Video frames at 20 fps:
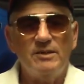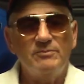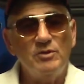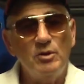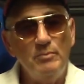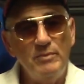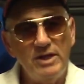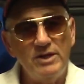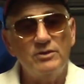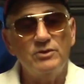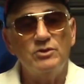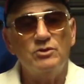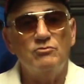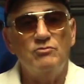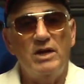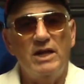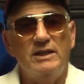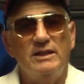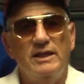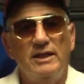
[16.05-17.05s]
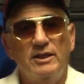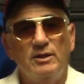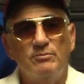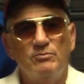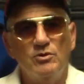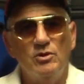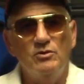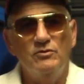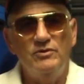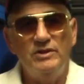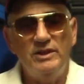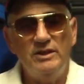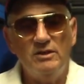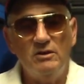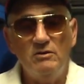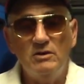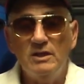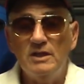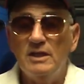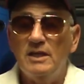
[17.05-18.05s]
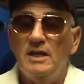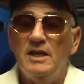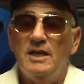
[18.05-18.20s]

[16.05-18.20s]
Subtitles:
I'm the maker of the Ride Like a Pro video.